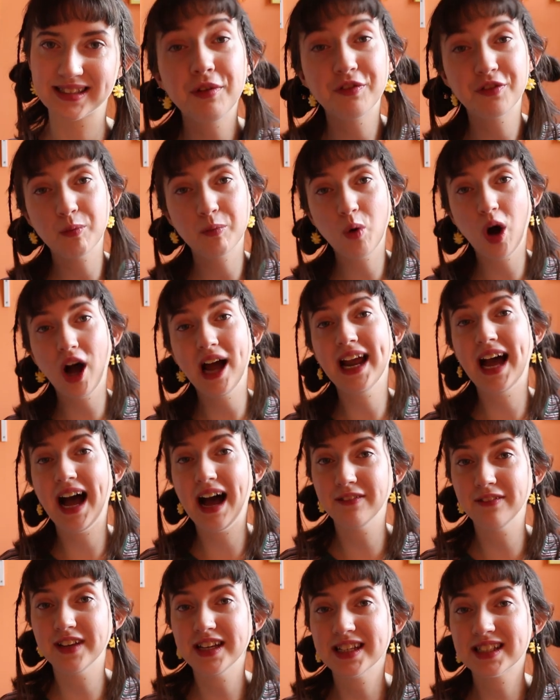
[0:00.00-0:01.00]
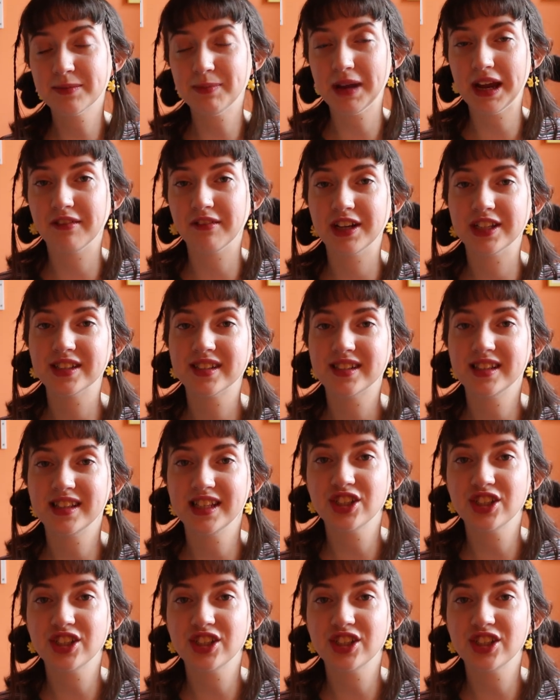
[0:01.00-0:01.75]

But from what I have experienced,